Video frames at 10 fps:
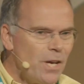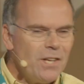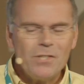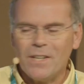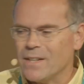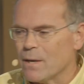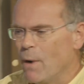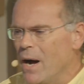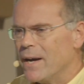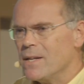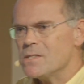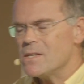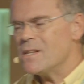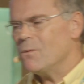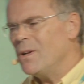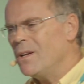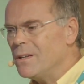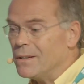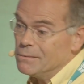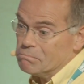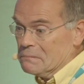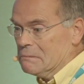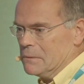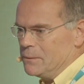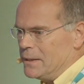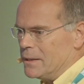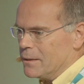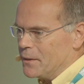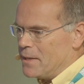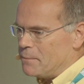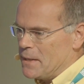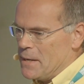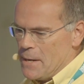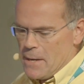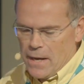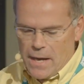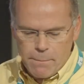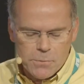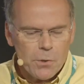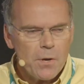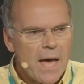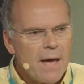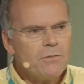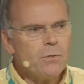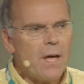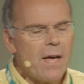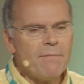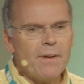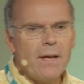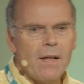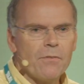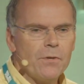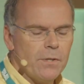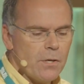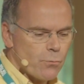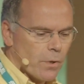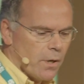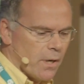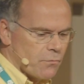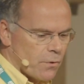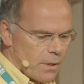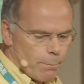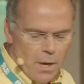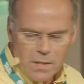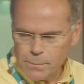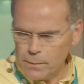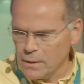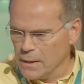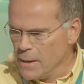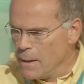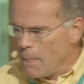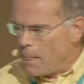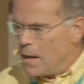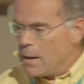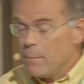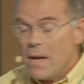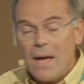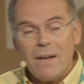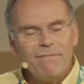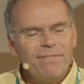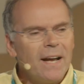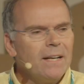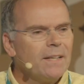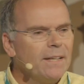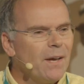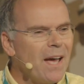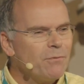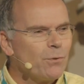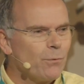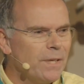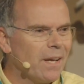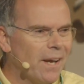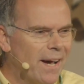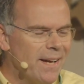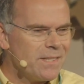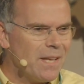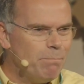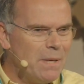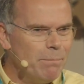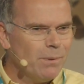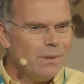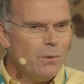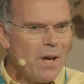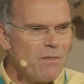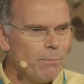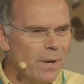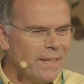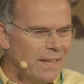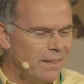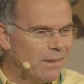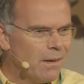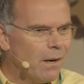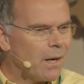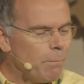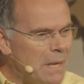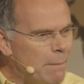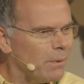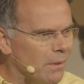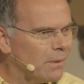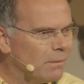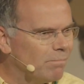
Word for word: changing their minds and say, well, you know, we don't know yet. Um, so you have to have a healthy disregard for the impossible. Um, and finally, you have to realize that people who have money are people.